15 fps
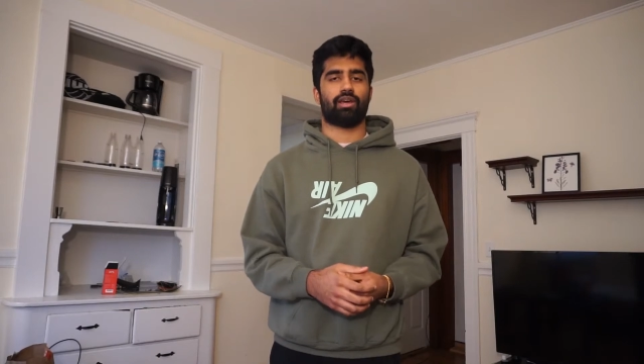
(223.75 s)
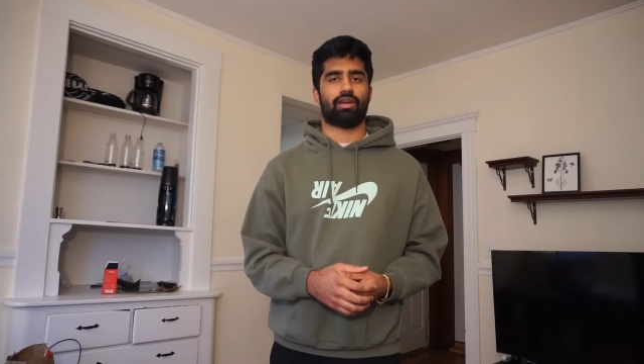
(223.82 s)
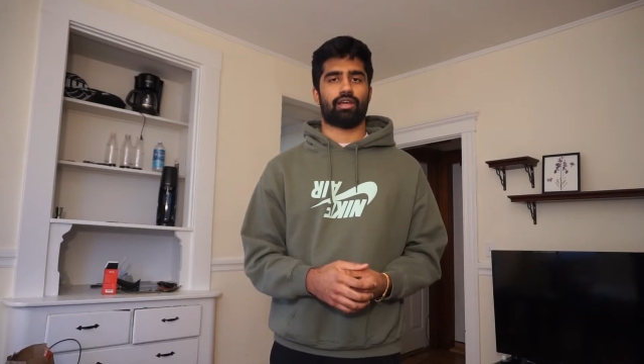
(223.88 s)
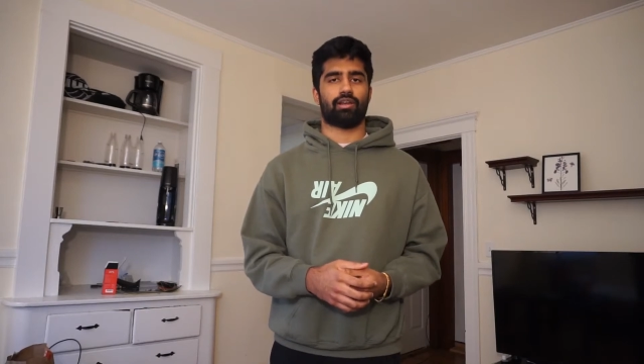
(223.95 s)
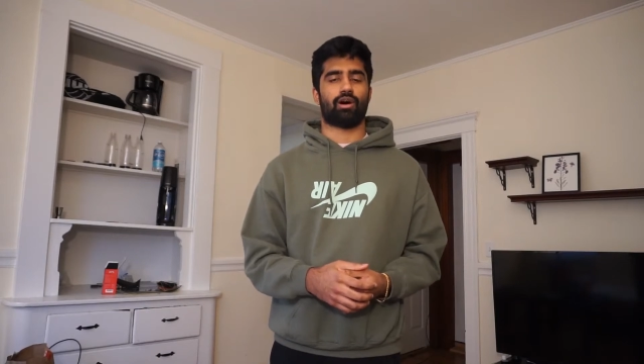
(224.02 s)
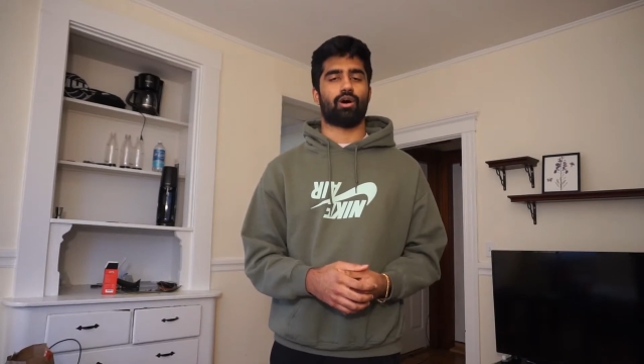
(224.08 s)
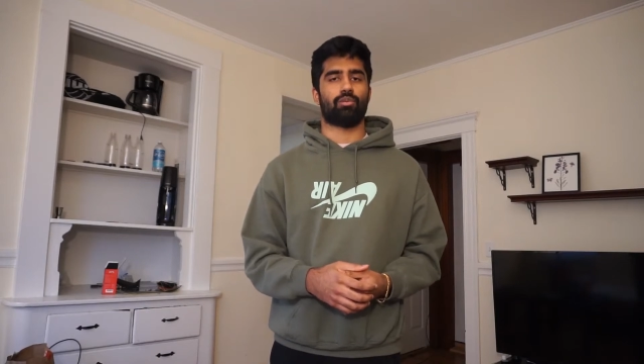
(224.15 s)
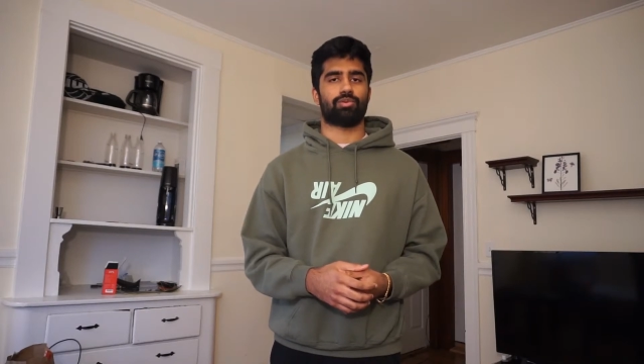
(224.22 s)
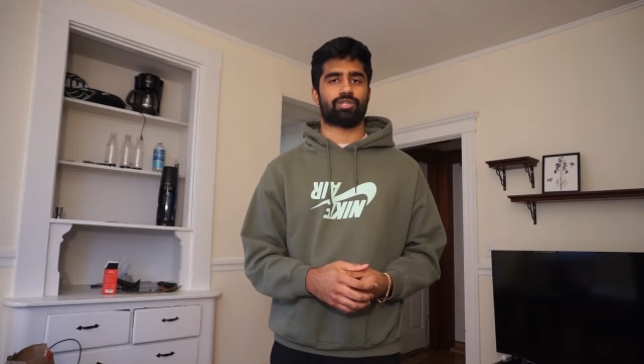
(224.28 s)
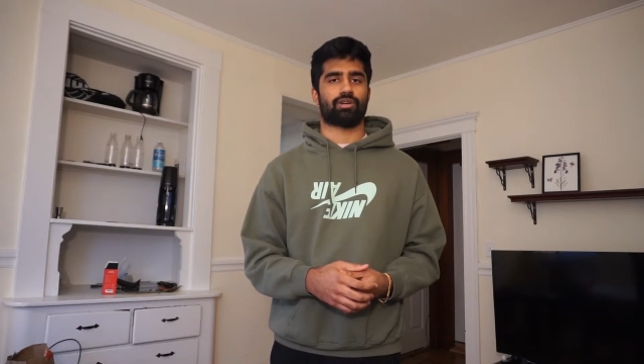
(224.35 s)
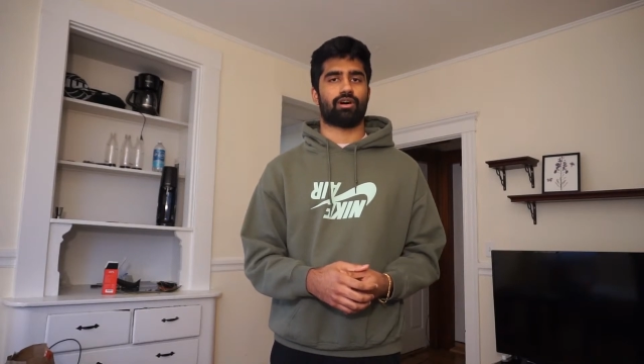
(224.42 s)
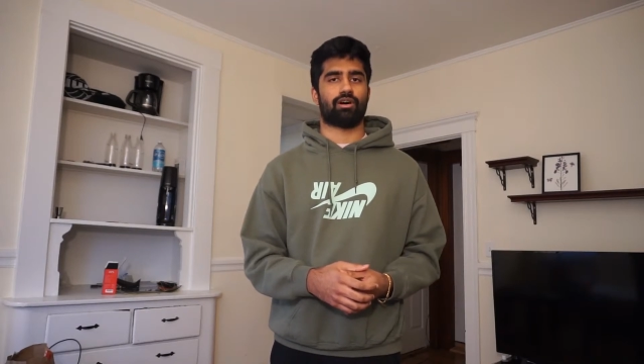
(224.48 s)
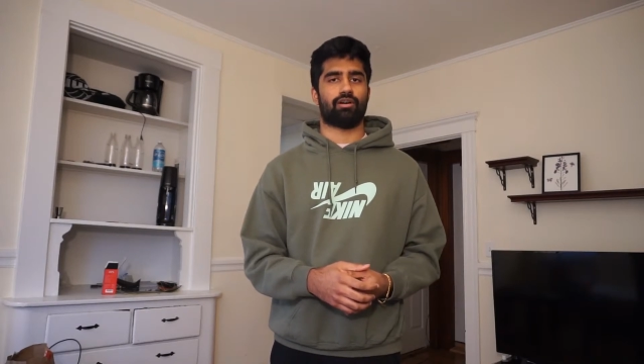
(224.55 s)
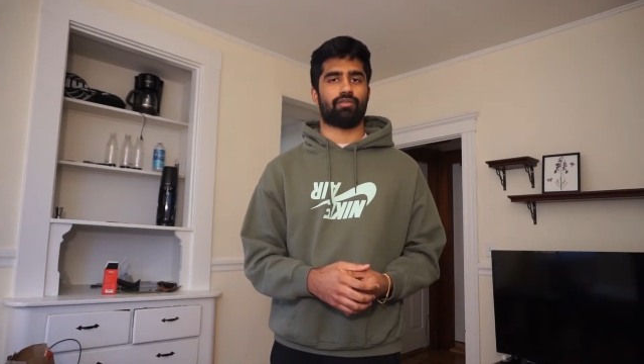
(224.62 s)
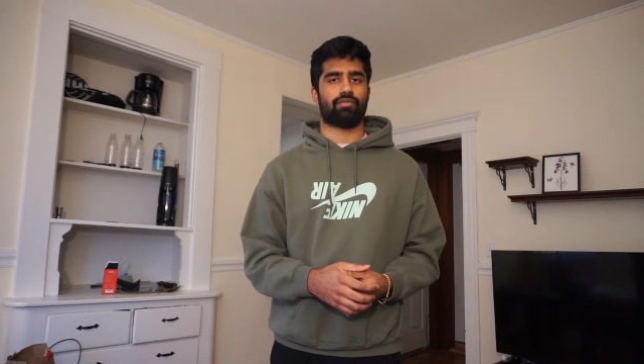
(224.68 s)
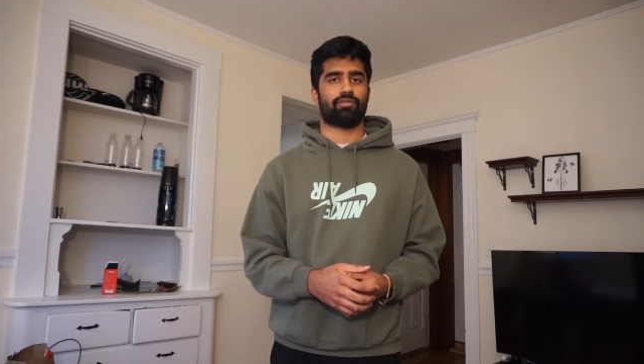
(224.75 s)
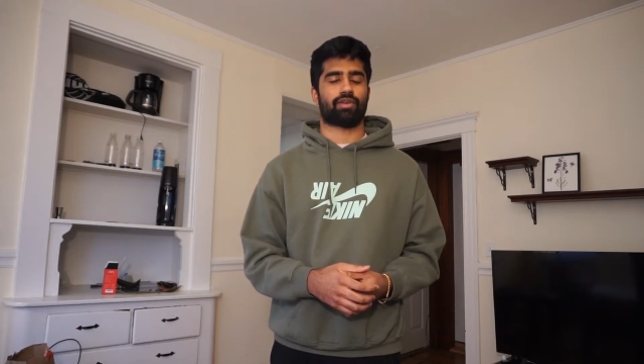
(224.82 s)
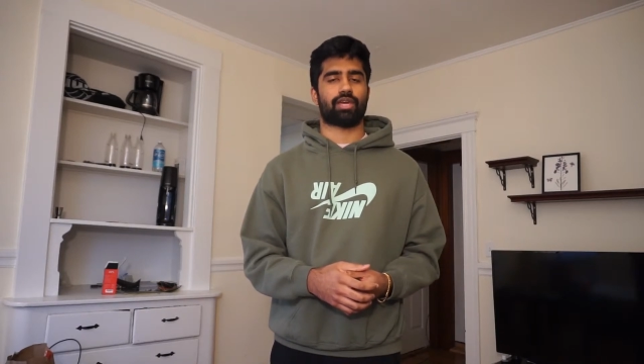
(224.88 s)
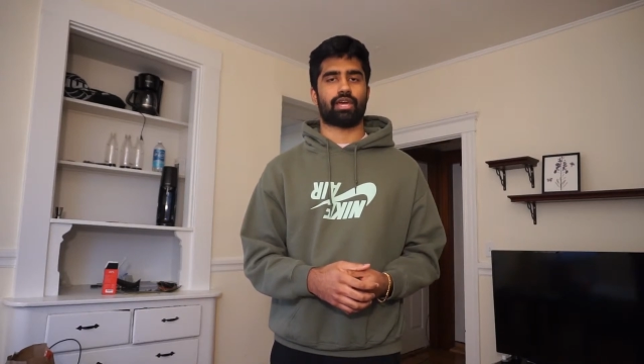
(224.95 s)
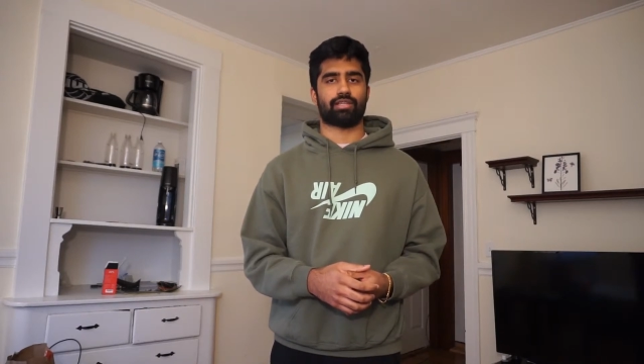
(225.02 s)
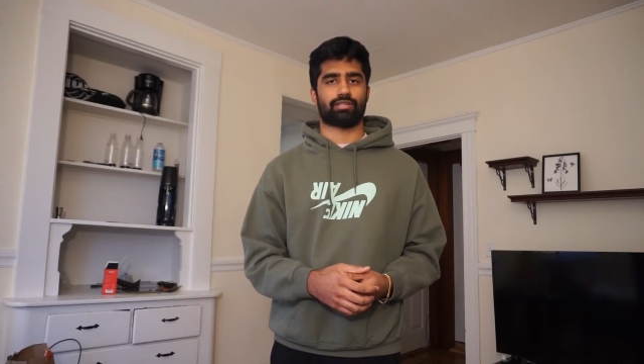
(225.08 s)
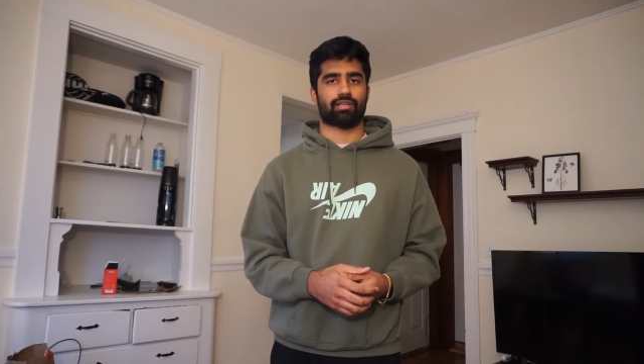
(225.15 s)
in hopes of
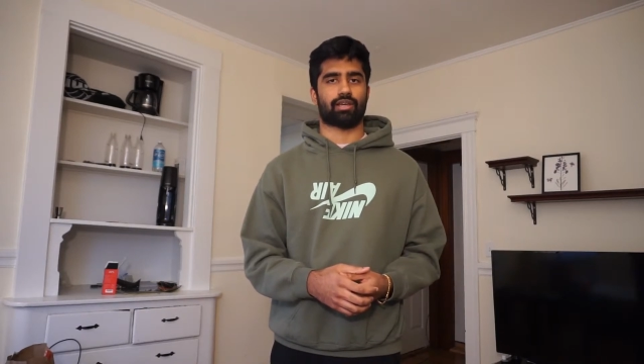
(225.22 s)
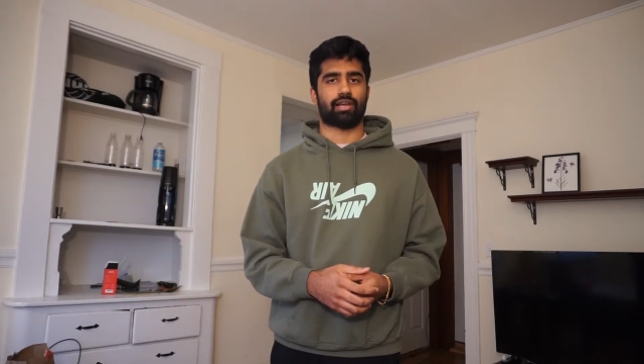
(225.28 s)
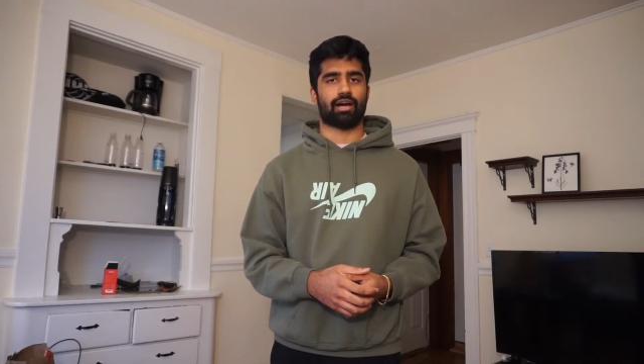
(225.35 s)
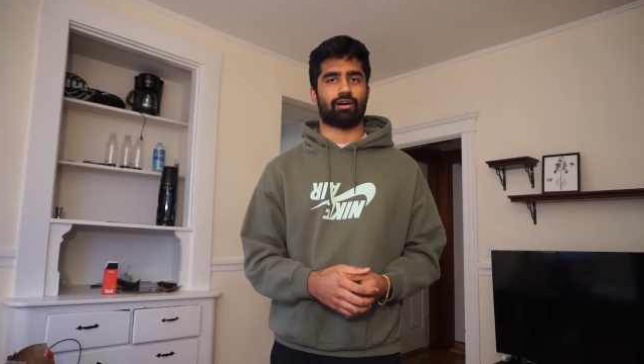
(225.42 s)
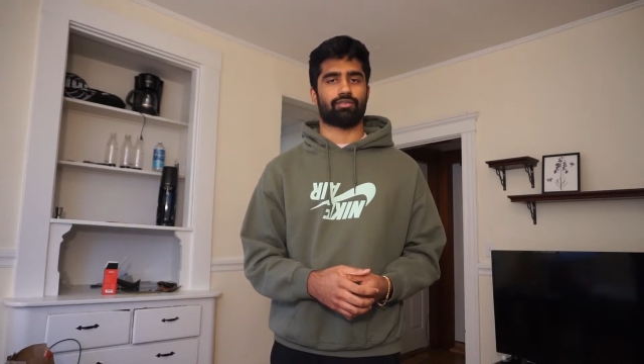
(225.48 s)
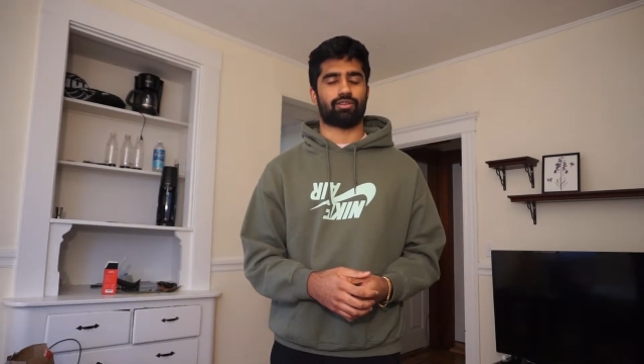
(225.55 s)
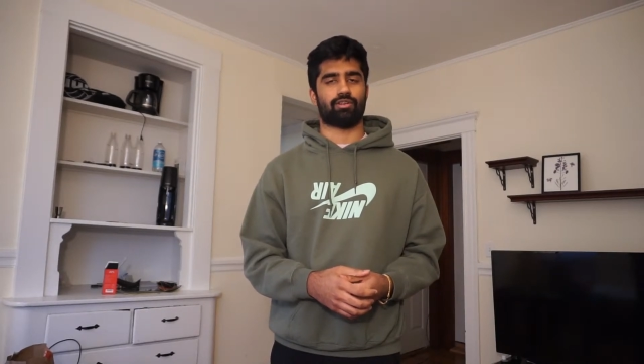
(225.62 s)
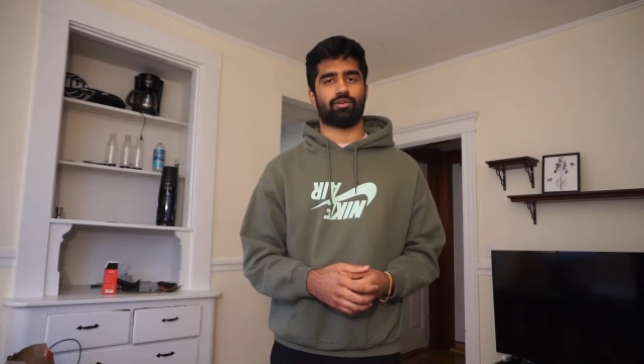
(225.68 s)
canceling out the